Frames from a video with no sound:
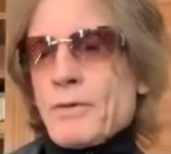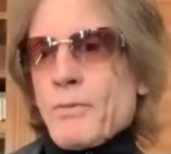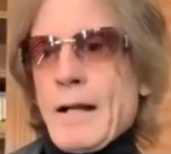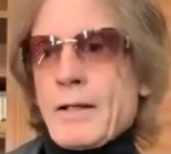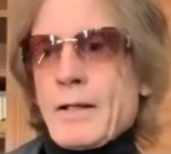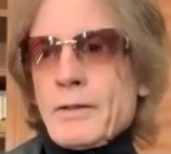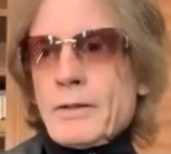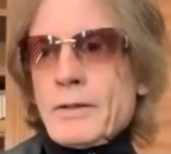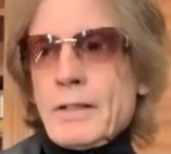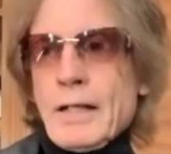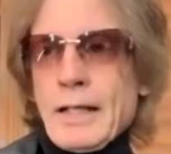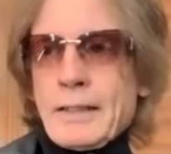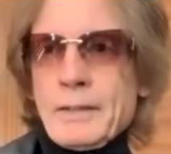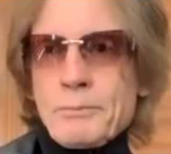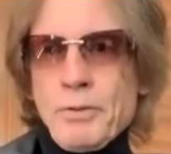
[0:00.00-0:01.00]
record, and
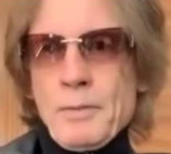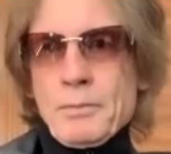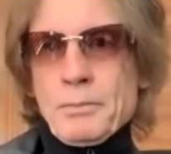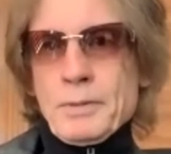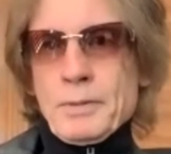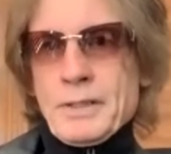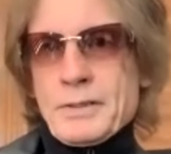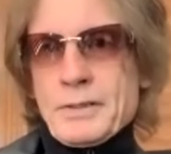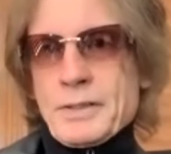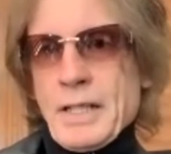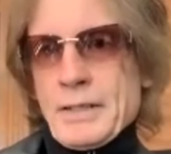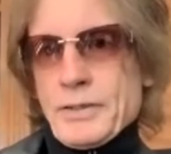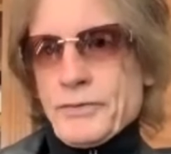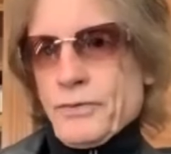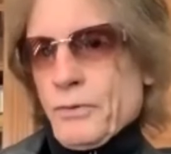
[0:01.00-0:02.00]
I can probably say
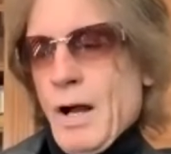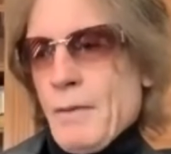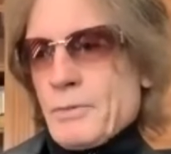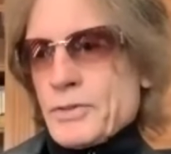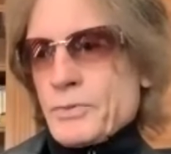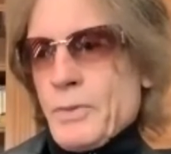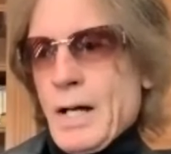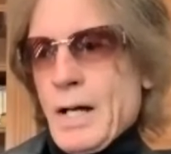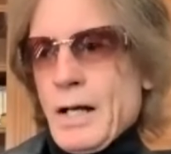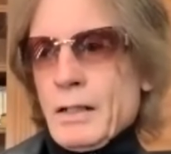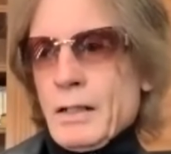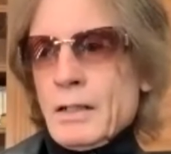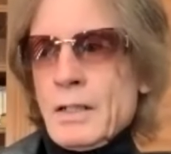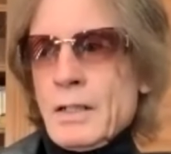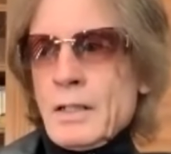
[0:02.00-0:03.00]
this for Rob as
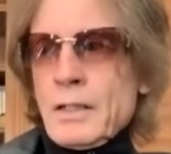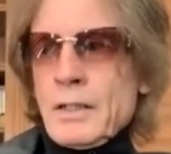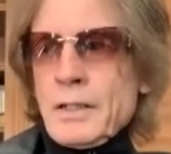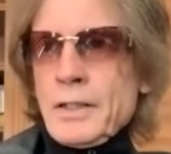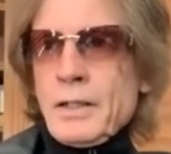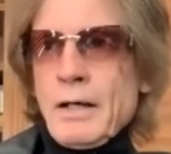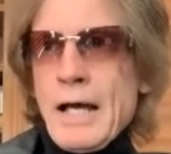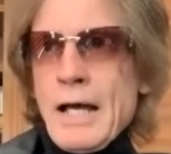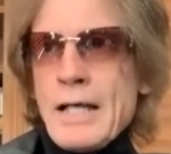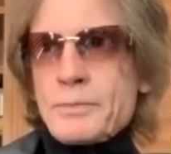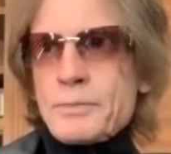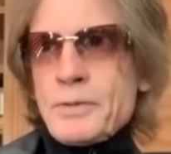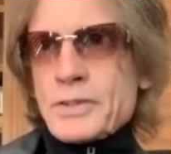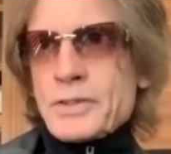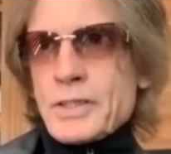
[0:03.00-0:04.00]
well, you know, as
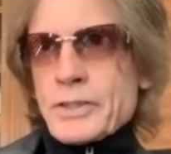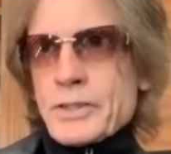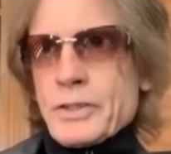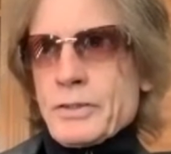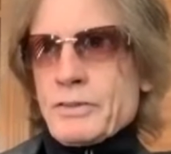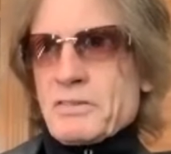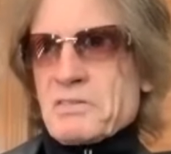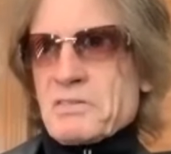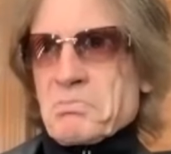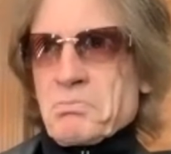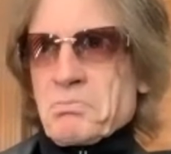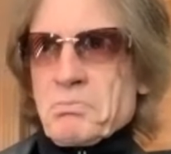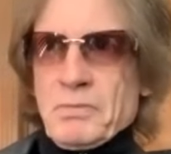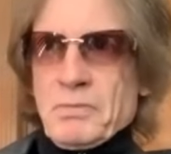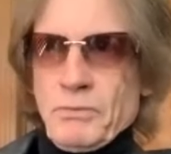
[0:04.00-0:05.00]
musicians,
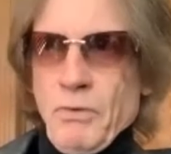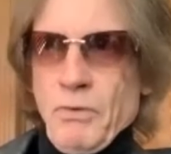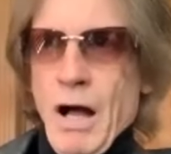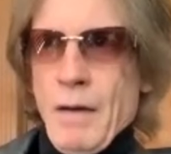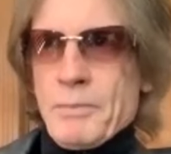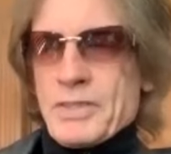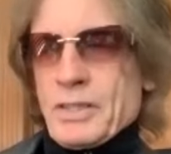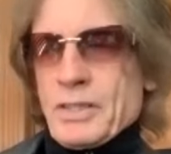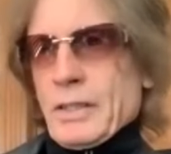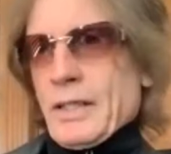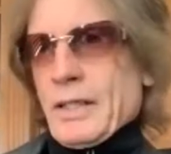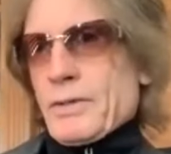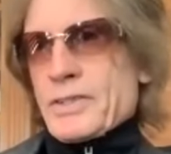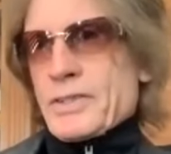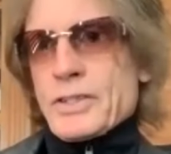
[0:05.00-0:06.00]
Rob is a
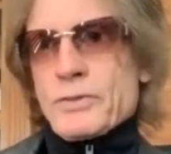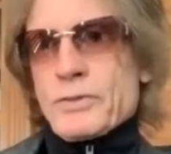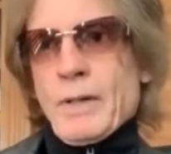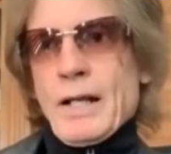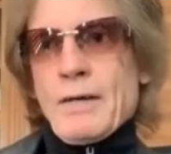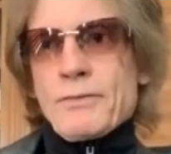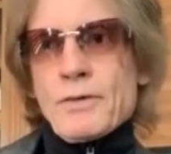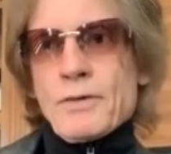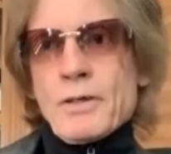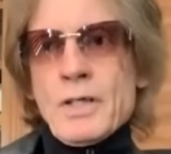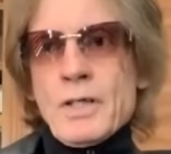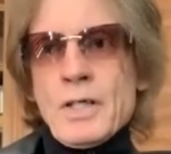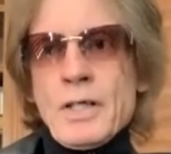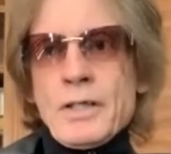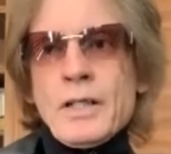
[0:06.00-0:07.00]
lyricist, whatever,
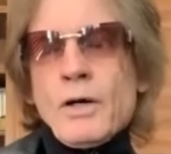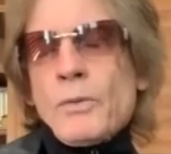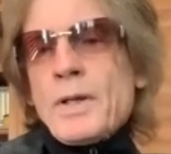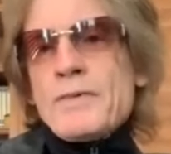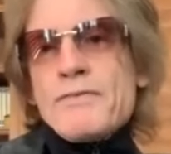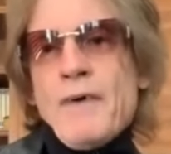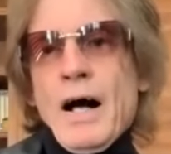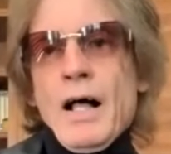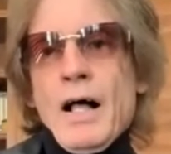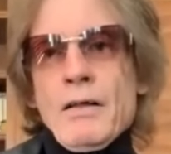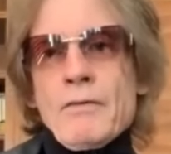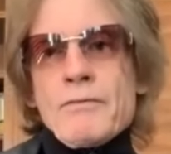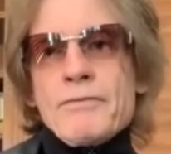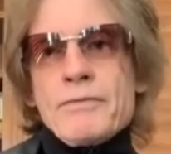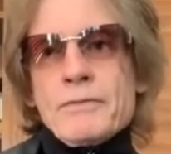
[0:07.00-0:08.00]
you know, we
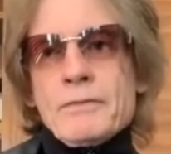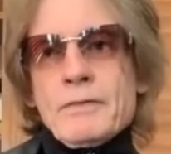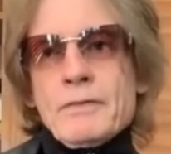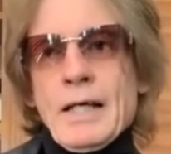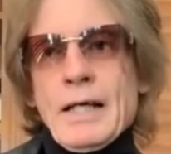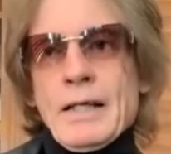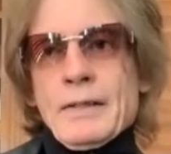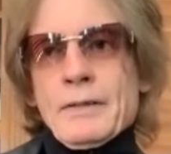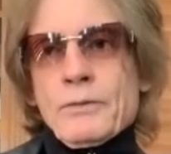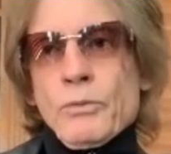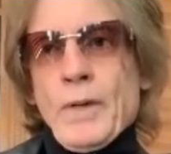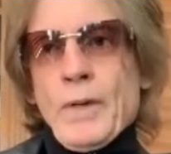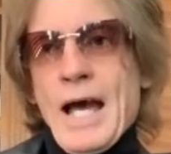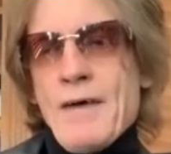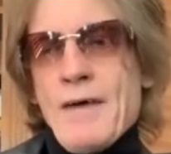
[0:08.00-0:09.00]
evolve and
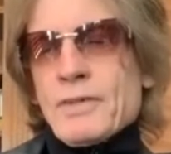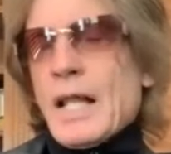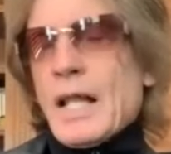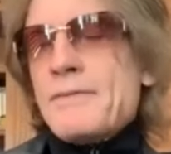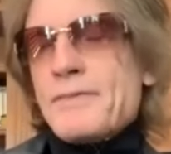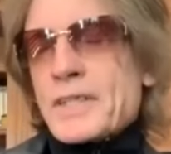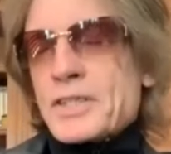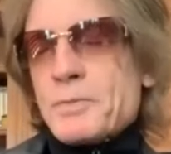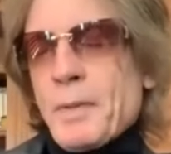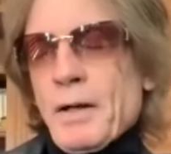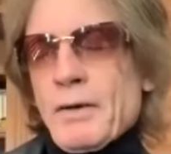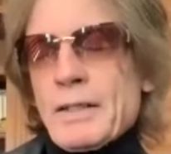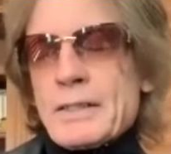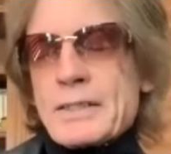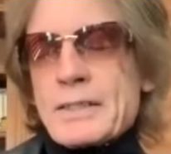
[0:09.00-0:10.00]
we have life
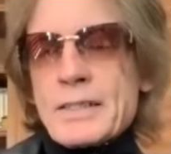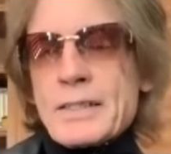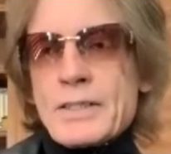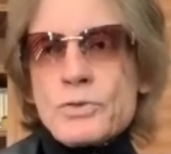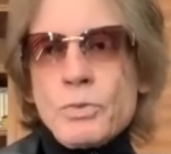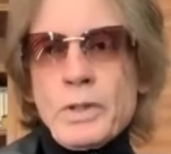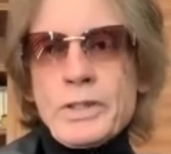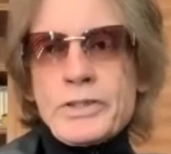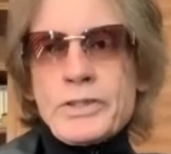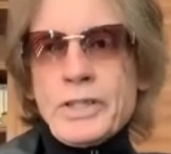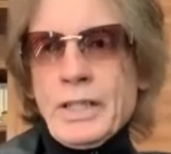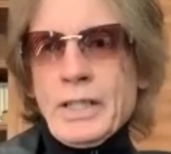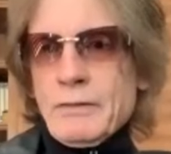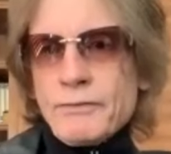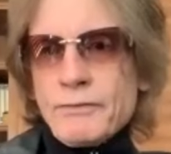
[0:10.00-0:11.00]
experiences
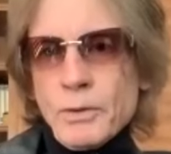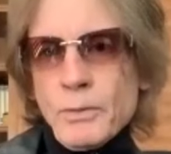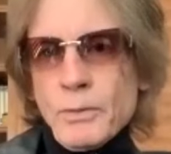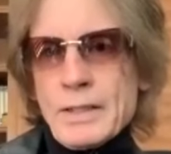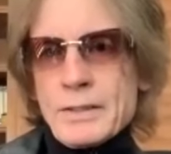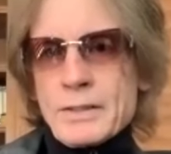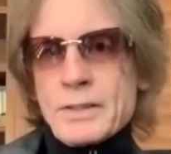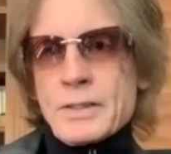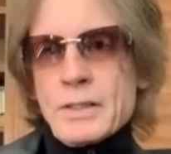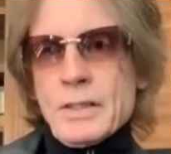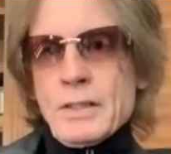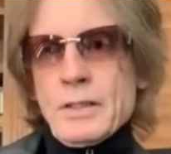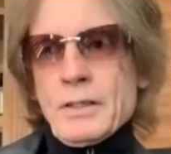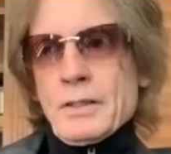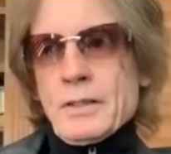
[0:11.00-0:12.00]
which influence
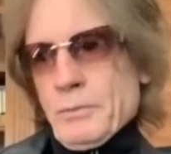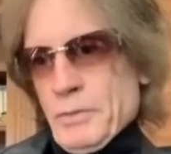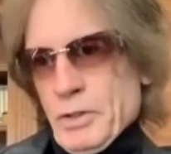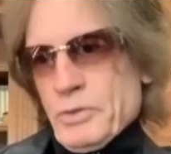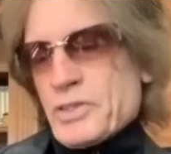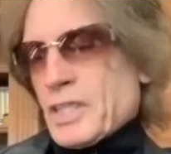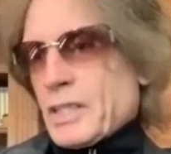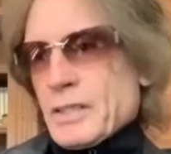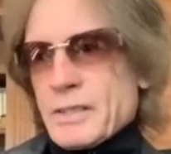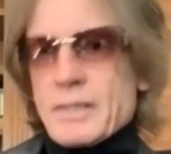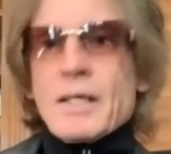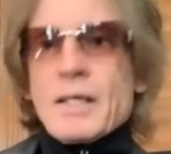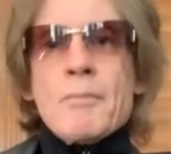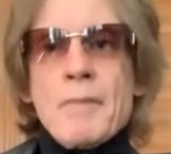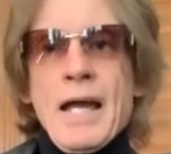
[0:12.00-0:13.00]
the music in
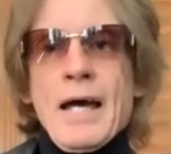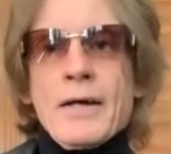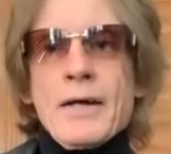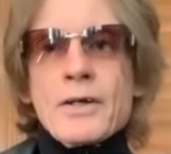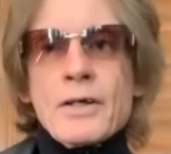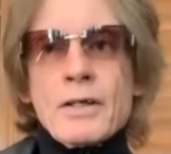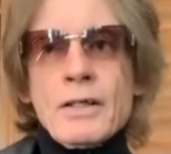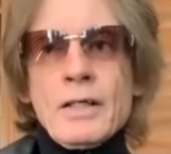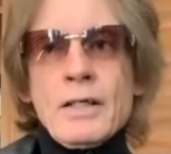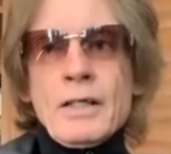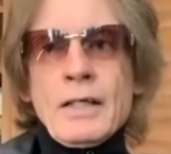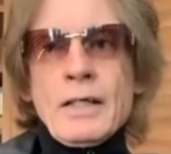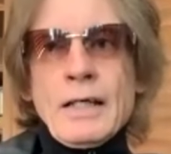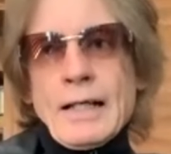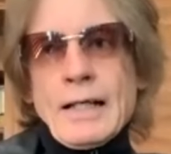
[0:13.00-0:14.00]
some manner.
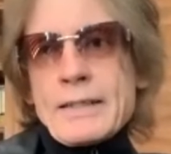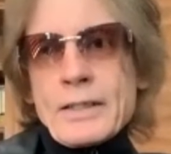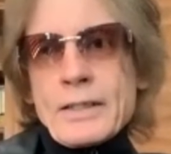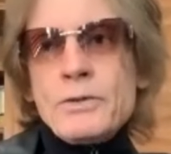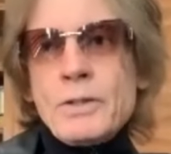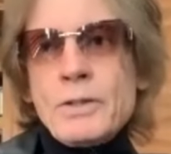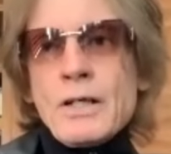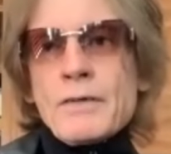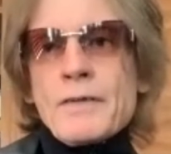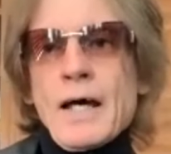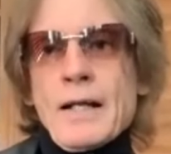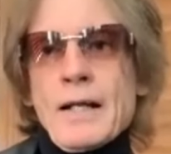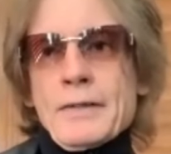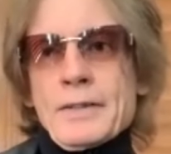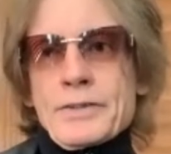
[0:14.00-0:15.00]
And I think you hear
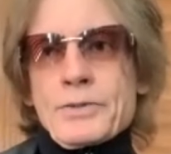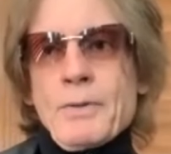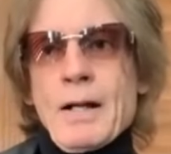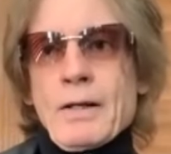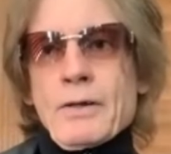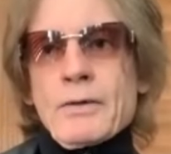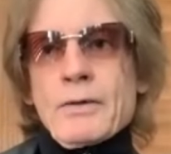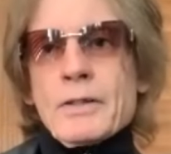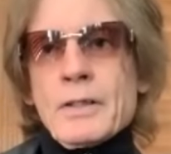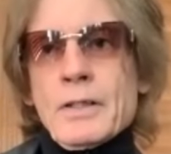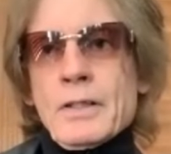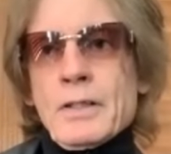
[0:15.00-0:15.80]
that on this record.